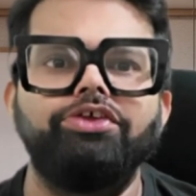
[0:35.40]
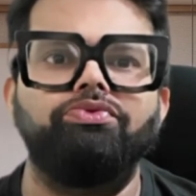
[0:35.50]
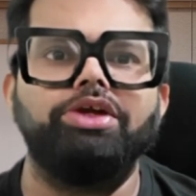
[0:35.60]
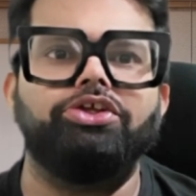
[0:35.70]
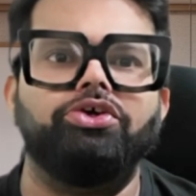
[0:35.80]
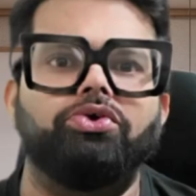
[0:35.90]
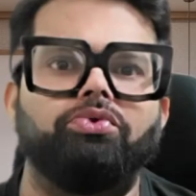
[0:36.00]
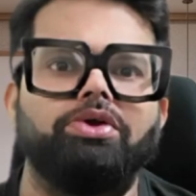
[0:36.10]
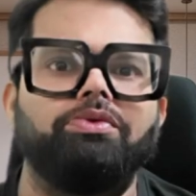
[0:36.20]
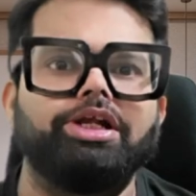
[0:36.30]
this video,
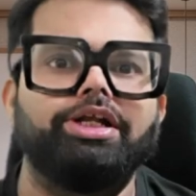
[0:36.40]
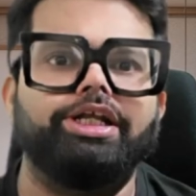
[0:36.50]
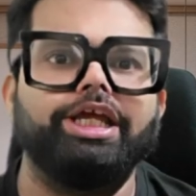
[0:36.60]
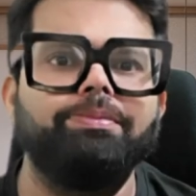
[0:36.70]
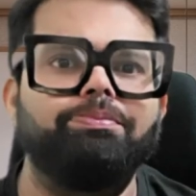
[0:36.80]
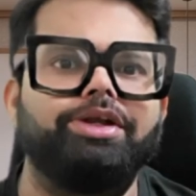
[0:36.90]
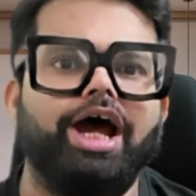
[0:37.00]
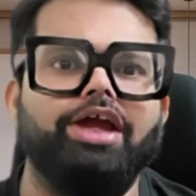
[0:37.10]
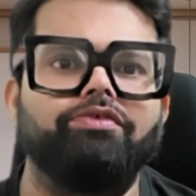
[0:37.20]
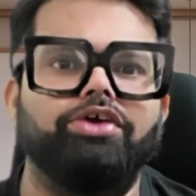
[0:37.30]
we will deep
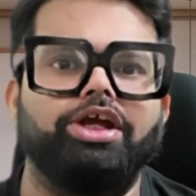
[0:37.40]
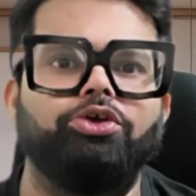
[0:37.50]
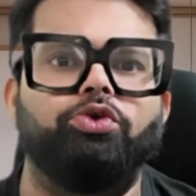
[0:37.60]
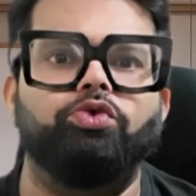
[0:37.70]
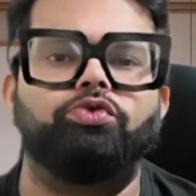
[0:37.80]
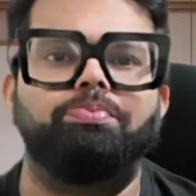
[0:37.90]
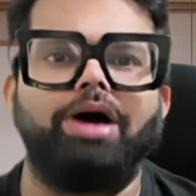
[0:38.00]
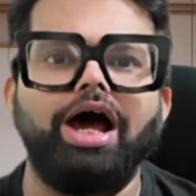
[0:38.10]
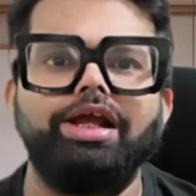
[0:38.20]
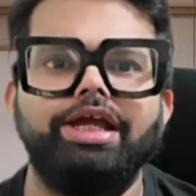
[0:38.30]
dive into
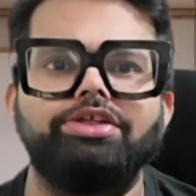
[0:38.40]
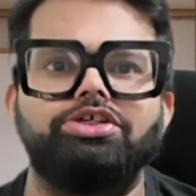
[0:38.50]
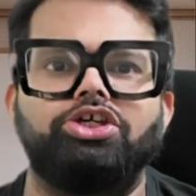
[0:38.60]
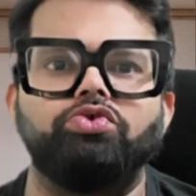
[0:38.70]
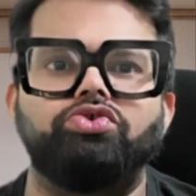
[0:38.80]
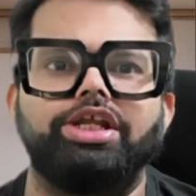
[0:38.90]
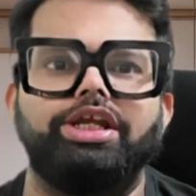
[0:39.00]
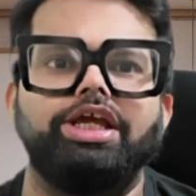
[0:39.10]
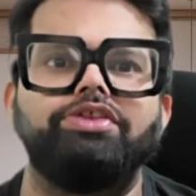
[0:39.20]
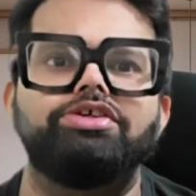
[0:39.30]
Spark
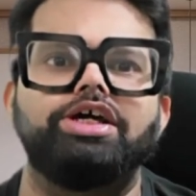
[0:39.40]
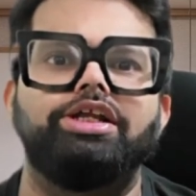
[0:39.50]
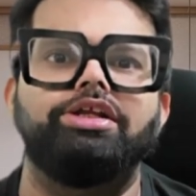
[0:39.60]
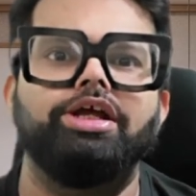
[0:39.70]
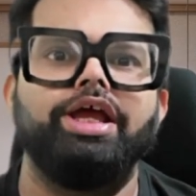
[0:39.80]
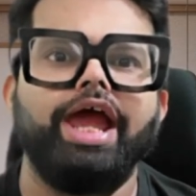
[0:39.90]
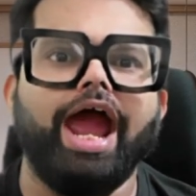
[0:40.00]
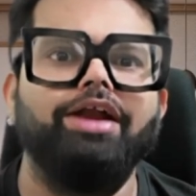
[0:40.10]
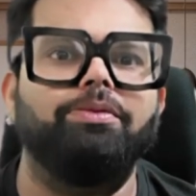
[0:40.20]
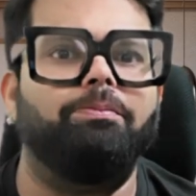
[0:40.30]
Execution Engine
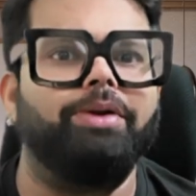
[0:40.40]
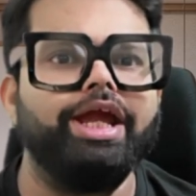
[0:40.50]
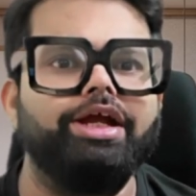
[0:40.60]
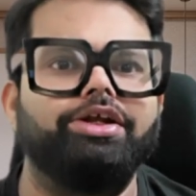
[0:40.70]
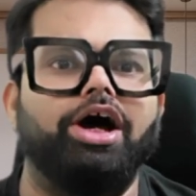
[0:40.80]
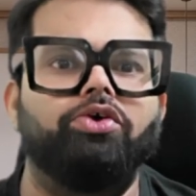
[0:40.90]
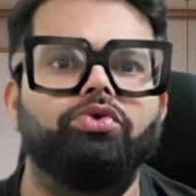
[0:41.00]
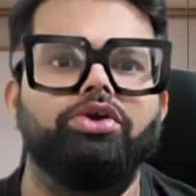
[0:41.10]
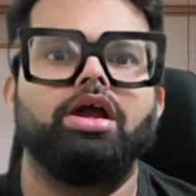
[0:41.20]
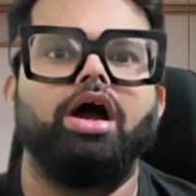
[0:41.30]
and break
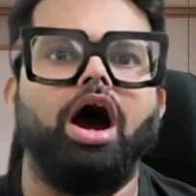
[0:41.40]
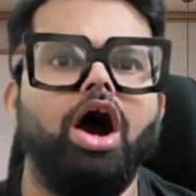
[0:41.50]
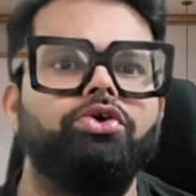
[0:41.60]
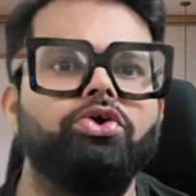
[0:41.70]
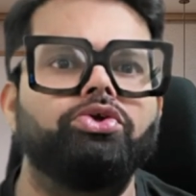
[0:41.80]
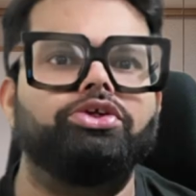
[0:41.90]
down how your